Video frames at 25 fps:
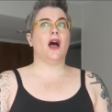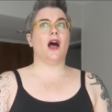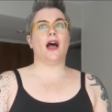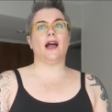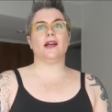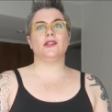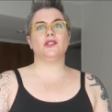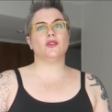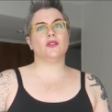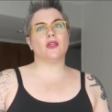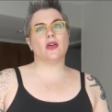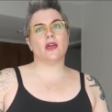
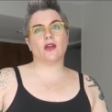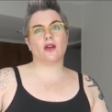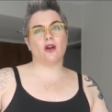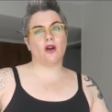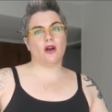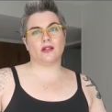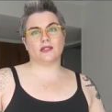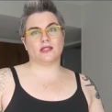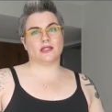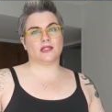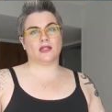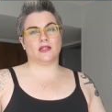I do that
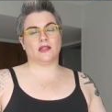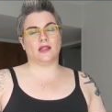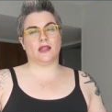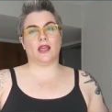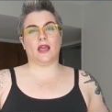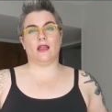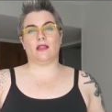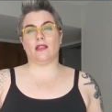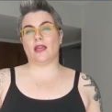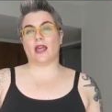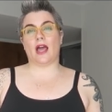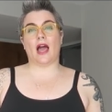
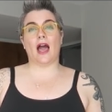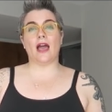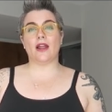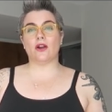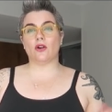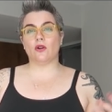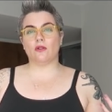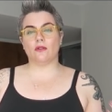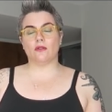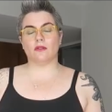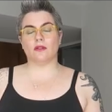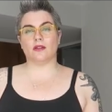constantly. Like I
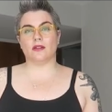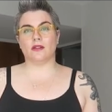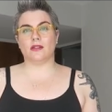don't